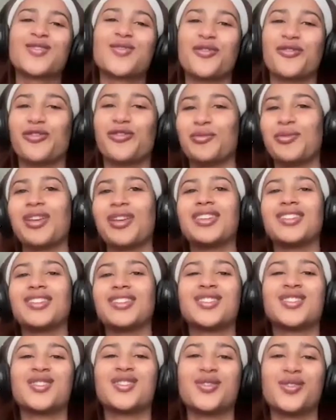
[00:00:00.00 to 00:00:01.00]
It was cool for
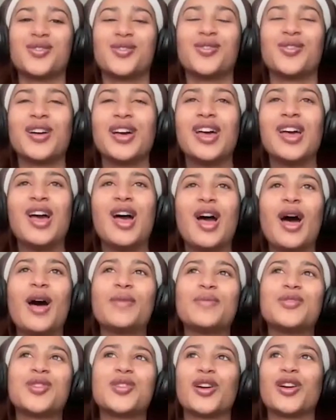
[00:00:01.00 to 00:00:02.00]
me to
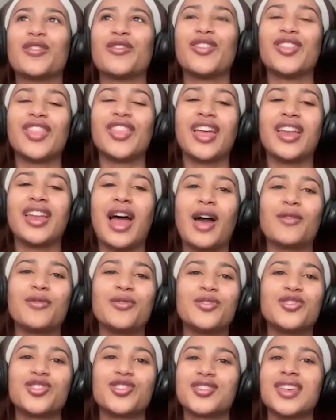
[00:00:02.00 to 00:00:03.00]
observe, and then
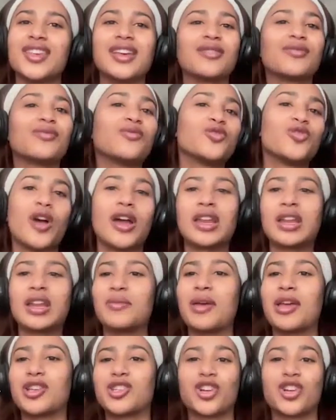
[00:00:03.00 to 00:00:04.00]
I was just like trying
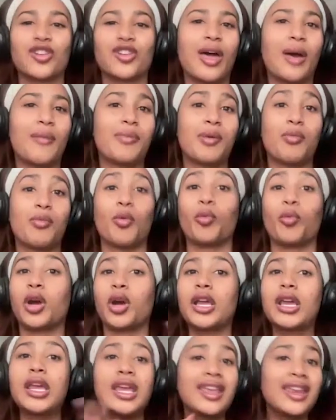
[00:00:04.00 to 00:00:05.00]
to make sure that people
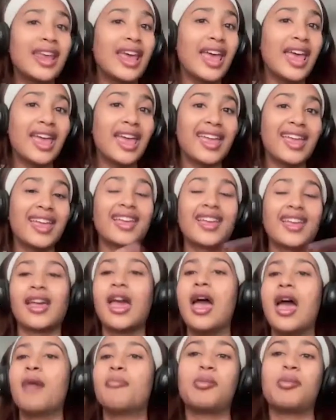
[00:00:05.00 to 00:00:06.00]
were eating,
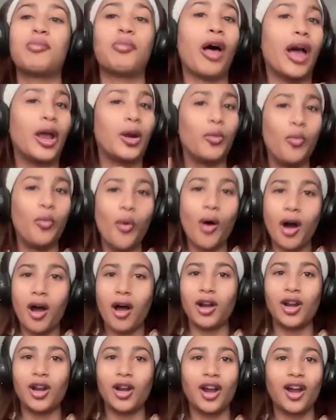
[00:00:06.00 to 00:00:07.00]
people had
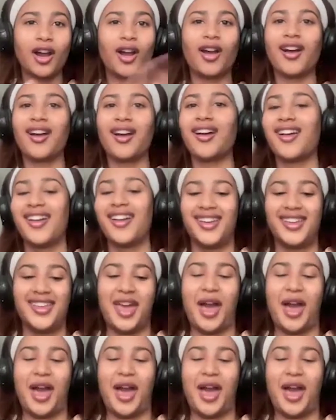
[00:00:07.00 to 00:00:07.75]
water.